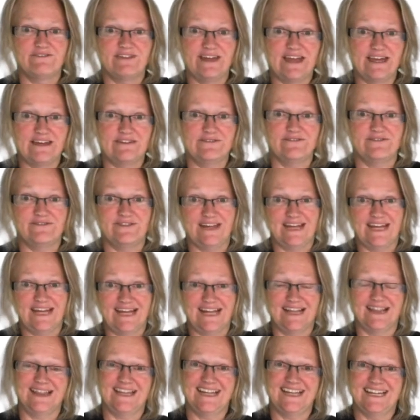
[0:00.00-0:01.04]

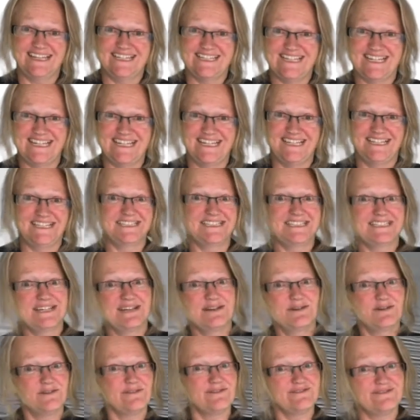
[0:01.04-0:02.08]
FLTs,
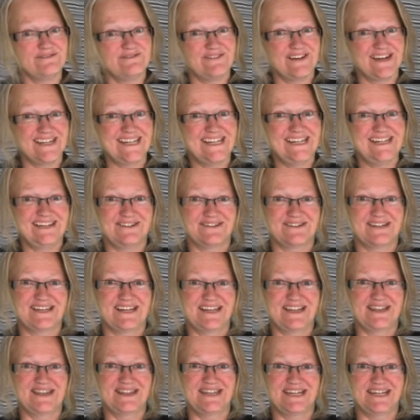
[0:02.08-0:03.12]
or funny
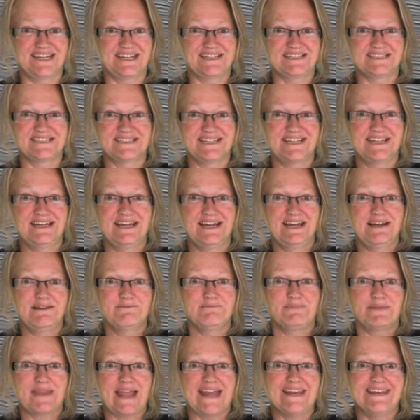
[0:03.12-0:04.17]
looking things.
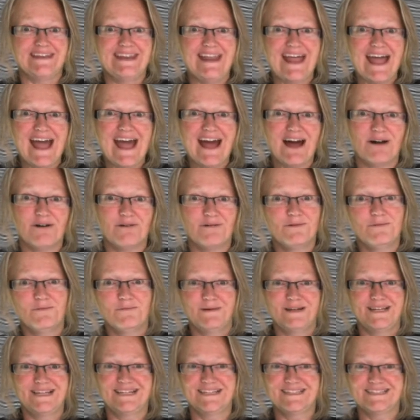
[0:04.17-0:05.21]
And now
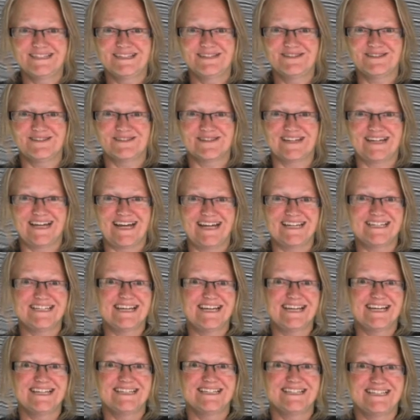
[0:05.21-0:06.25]
we get to look at
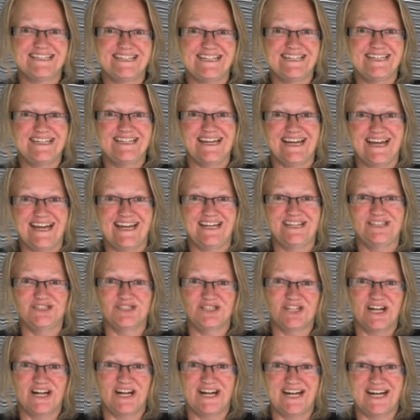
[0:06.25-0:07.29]

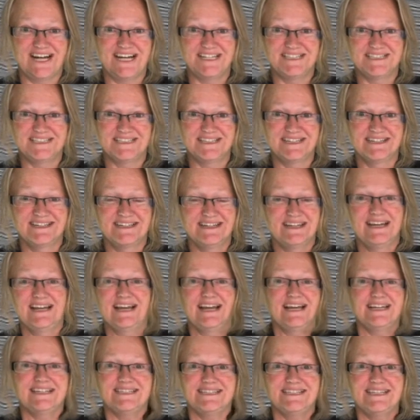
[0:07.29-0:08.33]
DHIs.
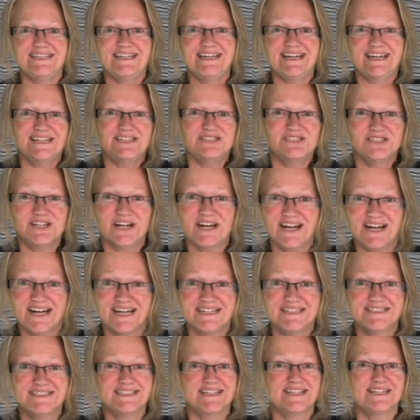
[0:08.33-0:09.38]

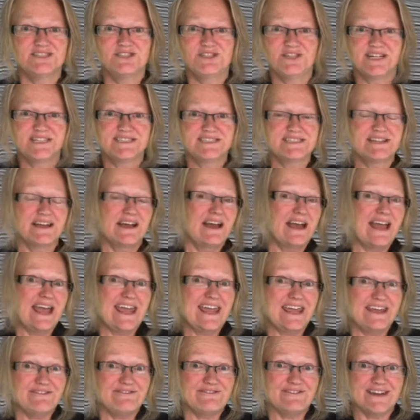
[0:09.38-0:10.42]
DHIs are just
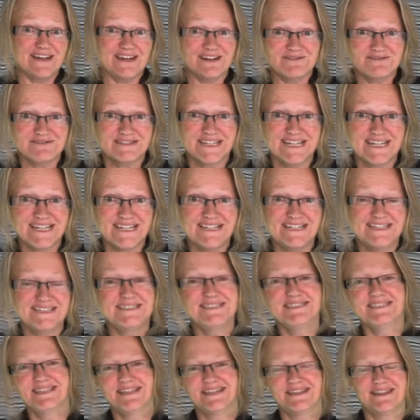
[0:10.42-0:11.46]

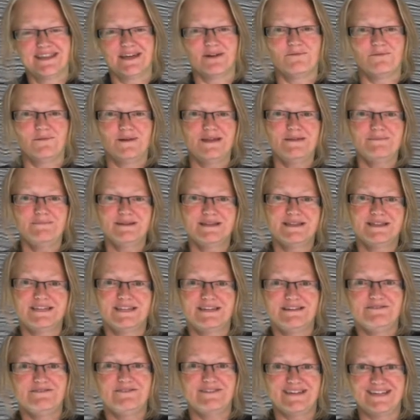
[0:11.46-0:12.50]
FLTs that we
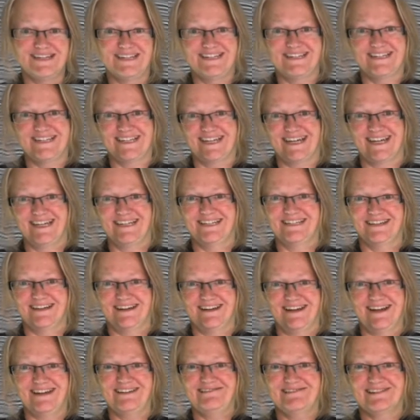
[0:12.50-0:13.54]
believe indicate
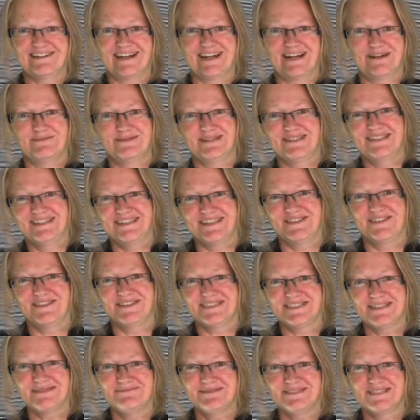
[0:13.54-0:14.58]
hydrocarbon in the
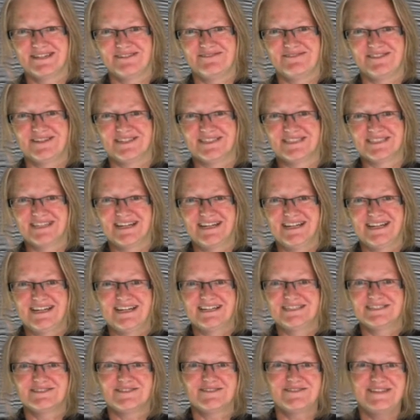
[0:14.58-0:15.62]
subsurface.
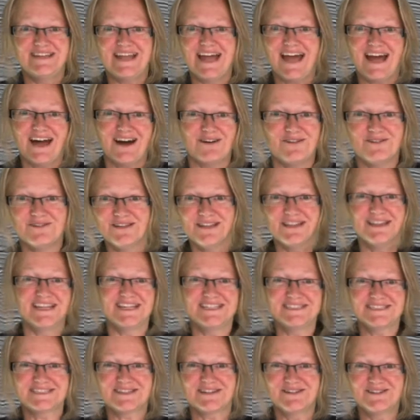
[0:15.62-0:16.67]
So now
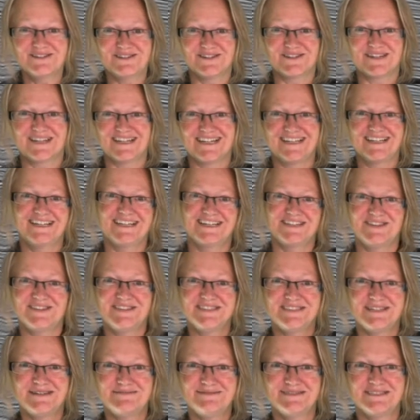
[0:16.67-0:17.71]
let's go looking in the
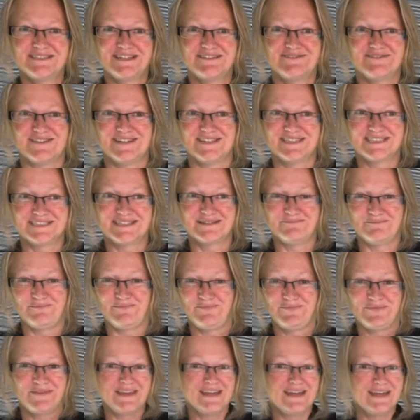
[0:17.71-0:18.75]
subsurface.
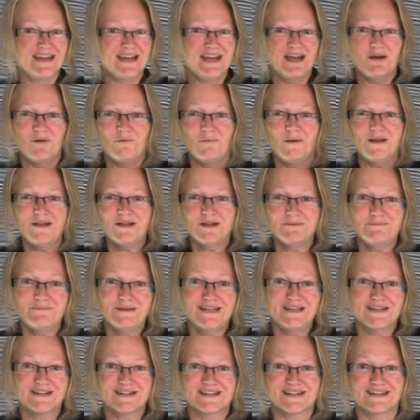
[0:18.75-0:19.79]
We could be
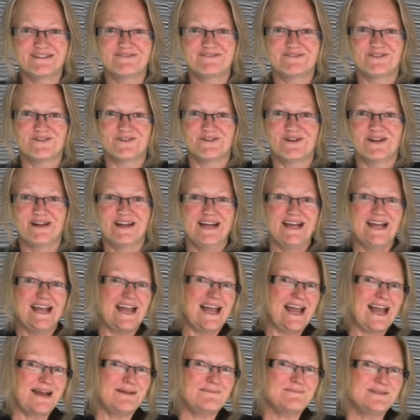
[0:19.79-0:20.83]
looking for
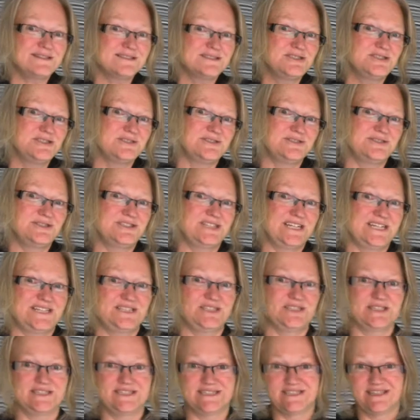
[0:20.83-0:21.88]
amplitude
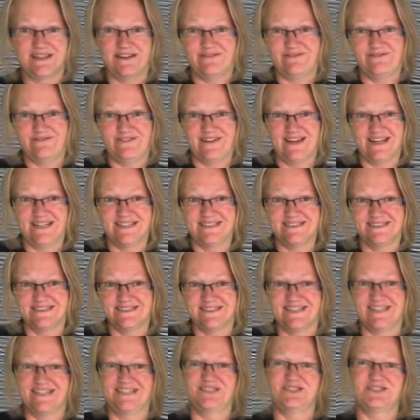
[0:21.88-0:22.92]
changes, phase
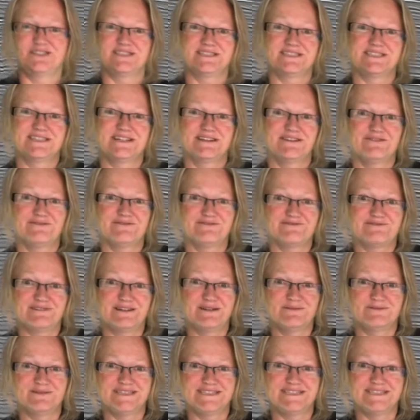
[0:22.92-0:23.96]
changes,
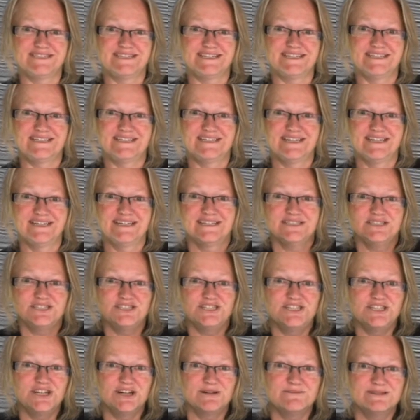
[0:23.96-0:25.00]
frequency,
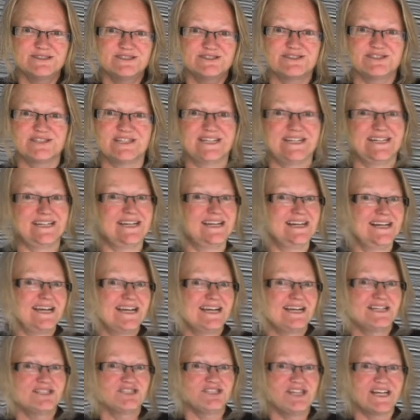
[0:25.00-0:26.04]
geometry,
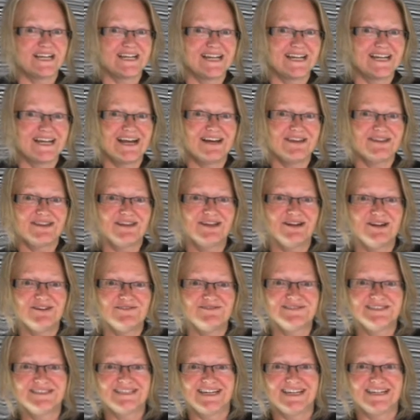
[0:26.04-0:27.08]
checking out the
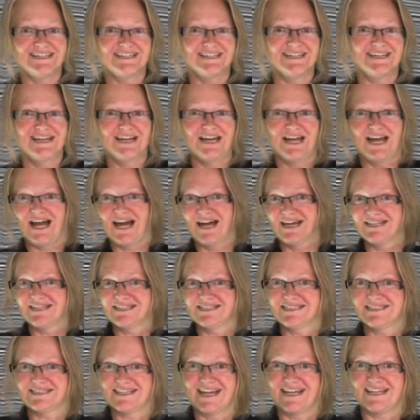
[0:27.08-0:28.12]
offset,
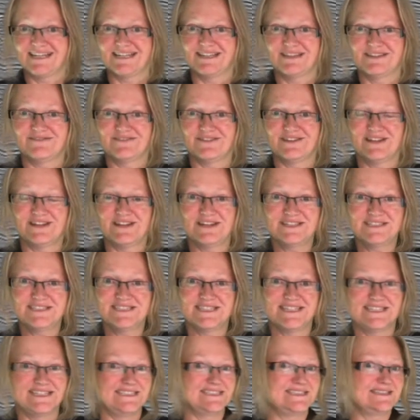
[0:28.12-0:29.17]
understanding the
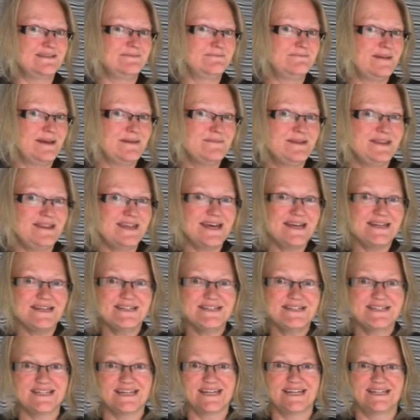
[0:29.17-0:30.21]
velocities. Maybe that
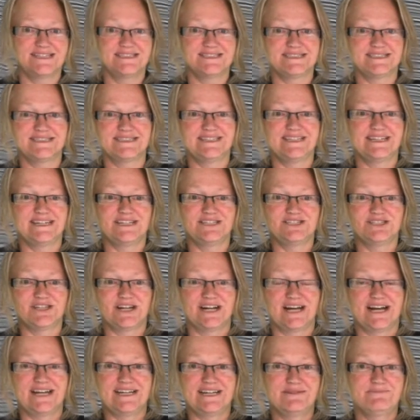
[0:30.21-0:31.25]
indicates a
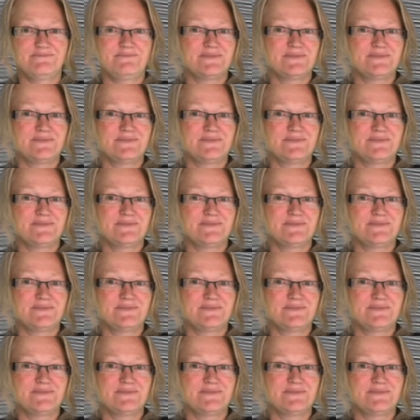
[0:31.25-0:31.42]
DHI.